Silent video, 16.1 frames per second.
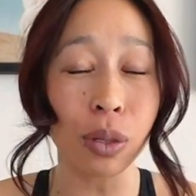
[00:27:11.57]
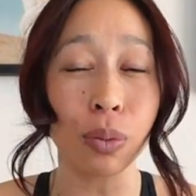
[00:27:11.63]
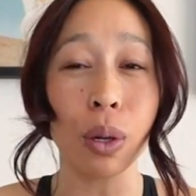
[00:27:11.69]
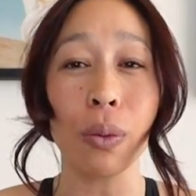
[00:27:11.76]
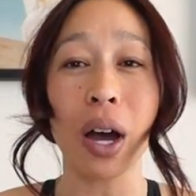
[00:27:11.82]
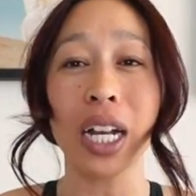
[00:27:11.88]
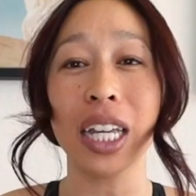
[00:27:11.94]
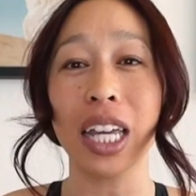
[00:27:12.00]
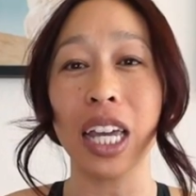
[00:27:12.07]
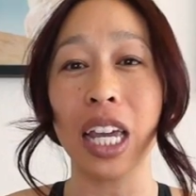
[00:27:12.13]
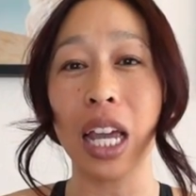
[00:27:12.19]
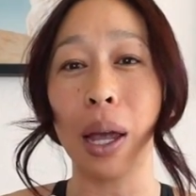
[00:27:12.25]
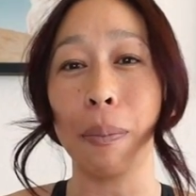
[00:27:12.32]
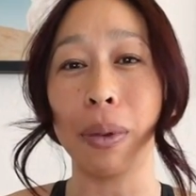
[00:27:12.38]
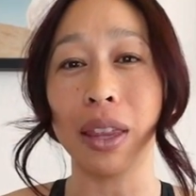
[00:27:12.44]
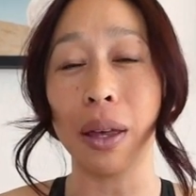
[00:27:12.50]
We want to
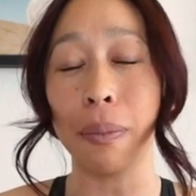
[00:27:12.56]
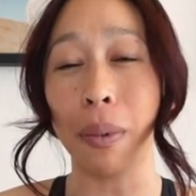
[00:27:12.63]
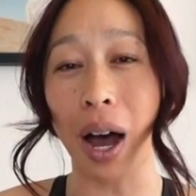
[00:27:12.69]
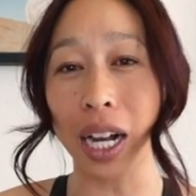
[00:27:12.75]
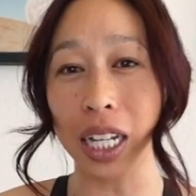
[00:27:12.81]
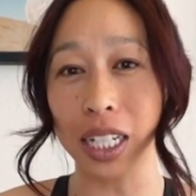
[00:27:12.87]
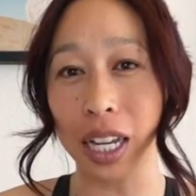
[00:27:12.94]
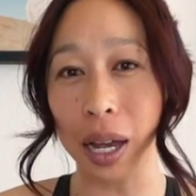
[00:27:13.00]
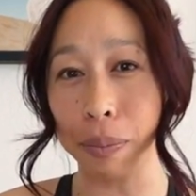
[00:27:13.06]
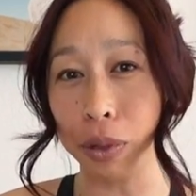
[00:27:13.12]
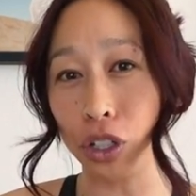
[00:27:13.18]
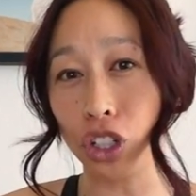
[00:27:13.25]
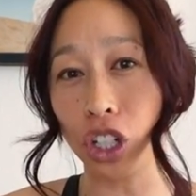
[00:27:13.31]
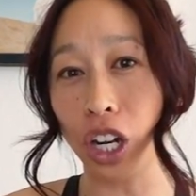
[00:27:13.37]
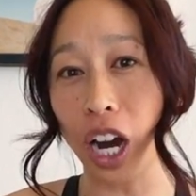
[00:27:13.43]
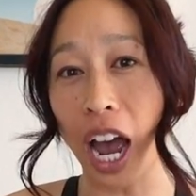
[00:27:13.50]
keep the body
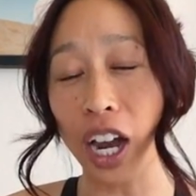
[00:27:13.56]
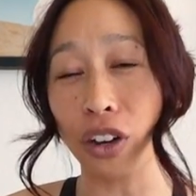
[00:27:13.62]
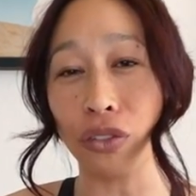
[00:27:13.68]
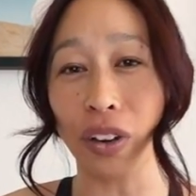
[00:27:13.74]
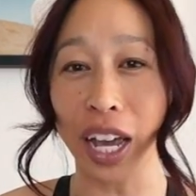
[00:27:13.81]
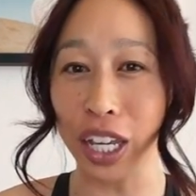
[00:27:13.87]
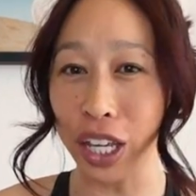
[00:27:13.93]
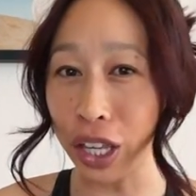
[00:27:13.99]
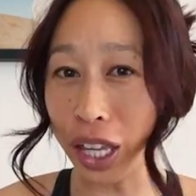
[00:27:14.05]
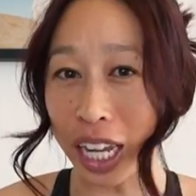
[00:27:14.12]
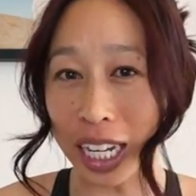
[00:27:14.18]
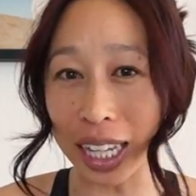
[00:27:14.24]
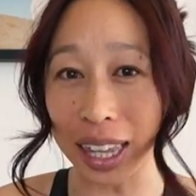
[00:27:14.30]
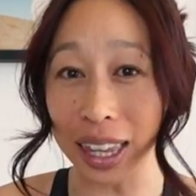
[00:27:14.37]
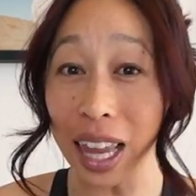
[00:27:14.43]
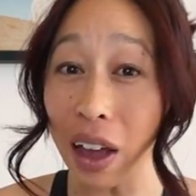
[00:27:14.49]
temperature at a
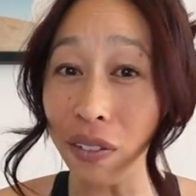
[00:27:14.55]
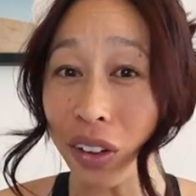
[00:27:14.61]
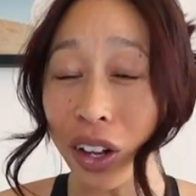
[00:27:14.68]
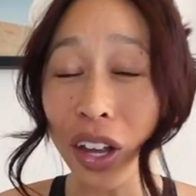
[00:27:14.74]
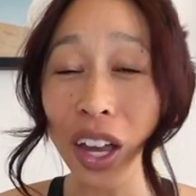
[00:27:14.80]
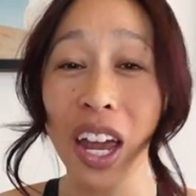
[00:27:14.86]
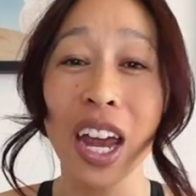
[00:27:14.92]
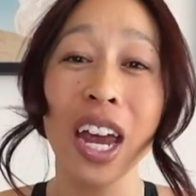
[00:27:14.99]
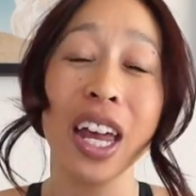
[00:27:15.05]
regulated level.